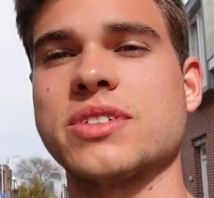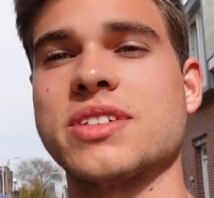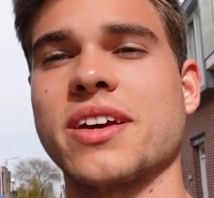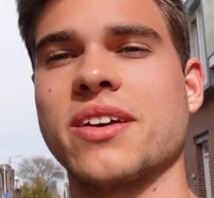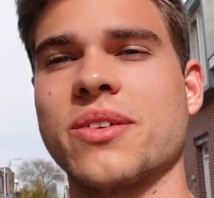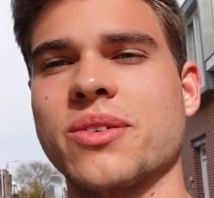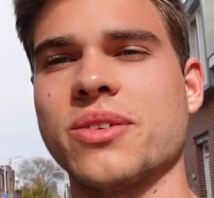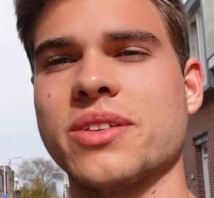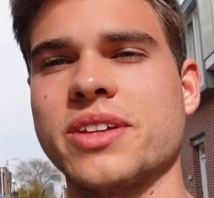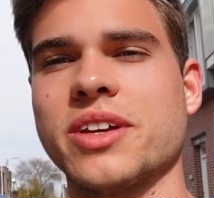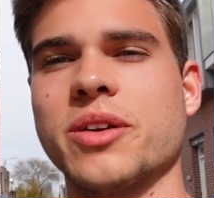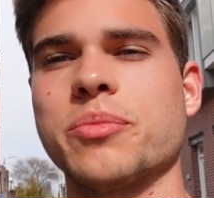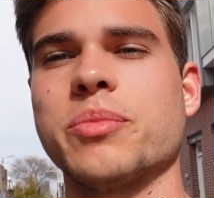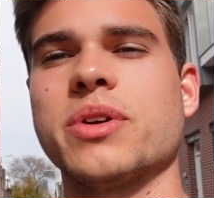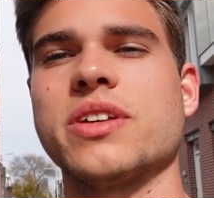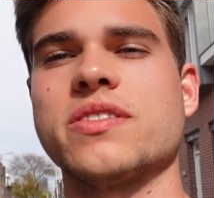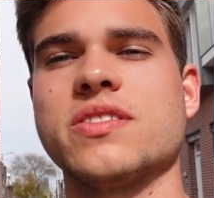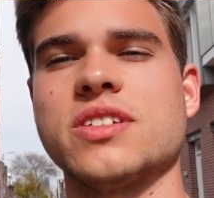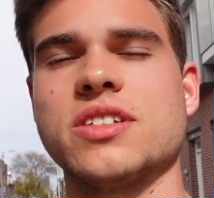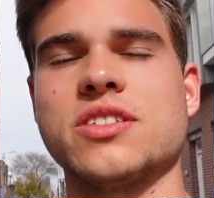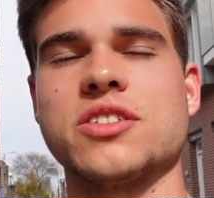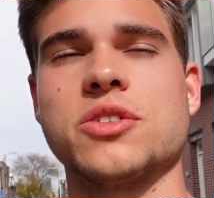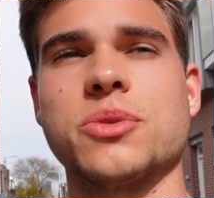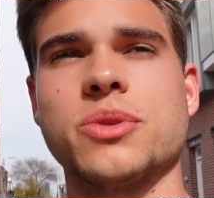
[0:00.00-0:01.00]
a second year
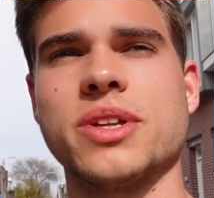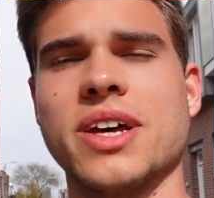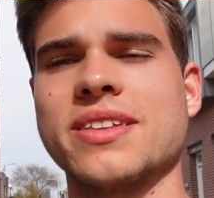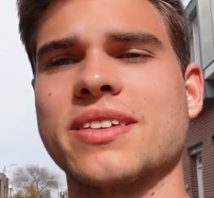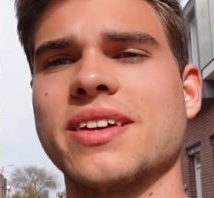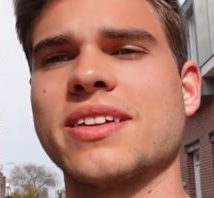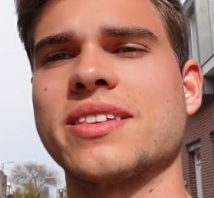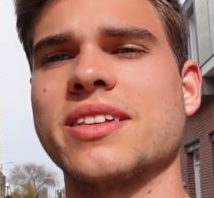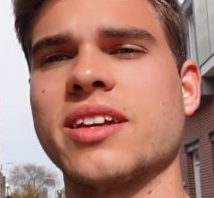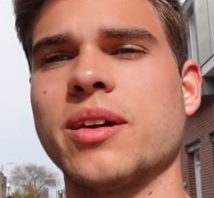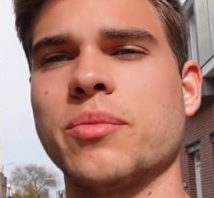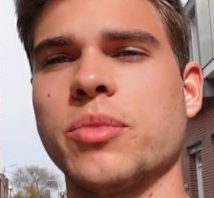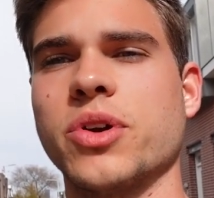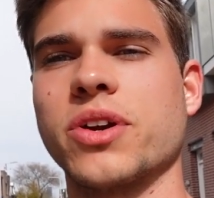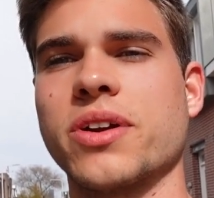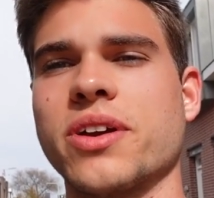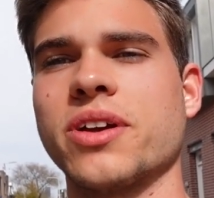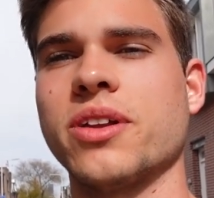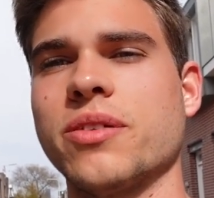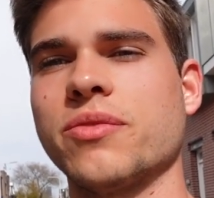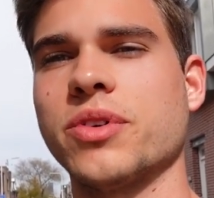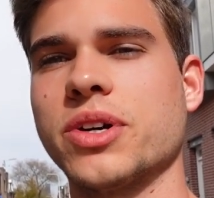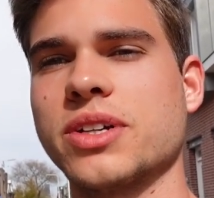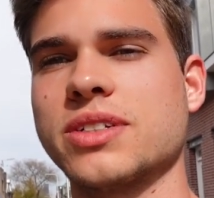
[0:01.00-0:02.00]
business student at Tilburg
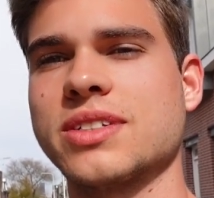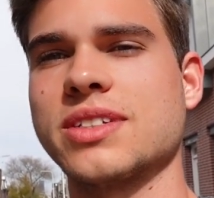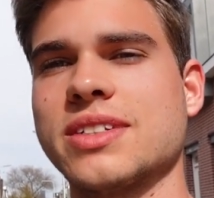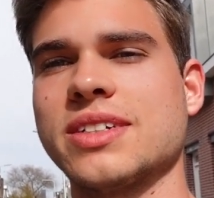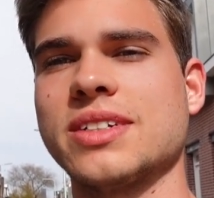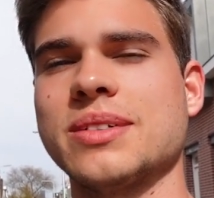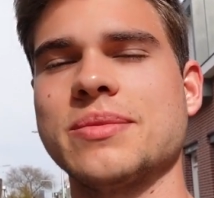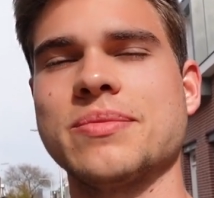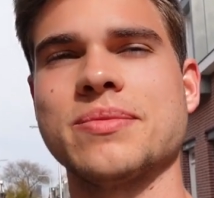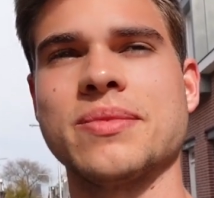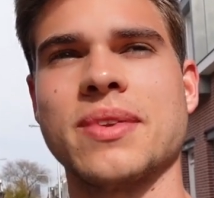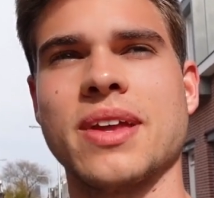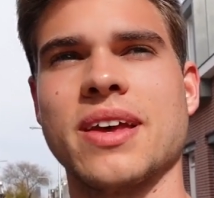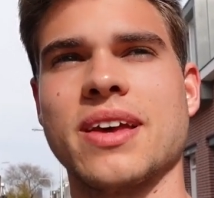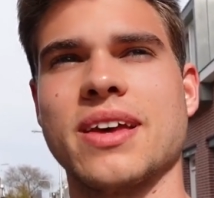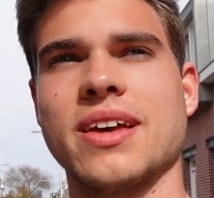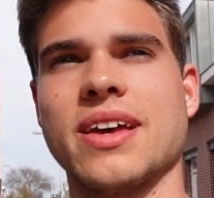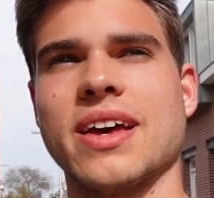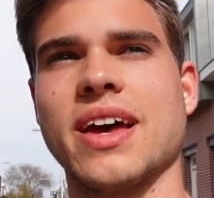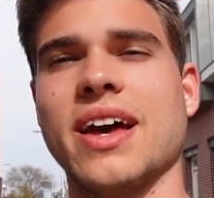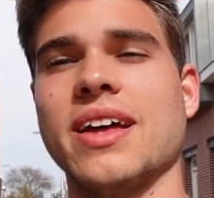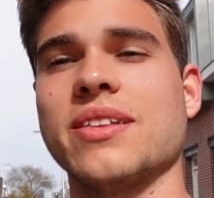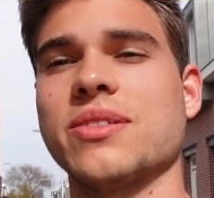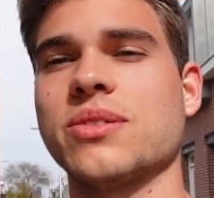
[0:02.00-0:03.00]
University,
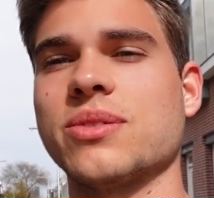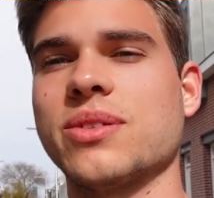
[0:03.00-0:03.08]
and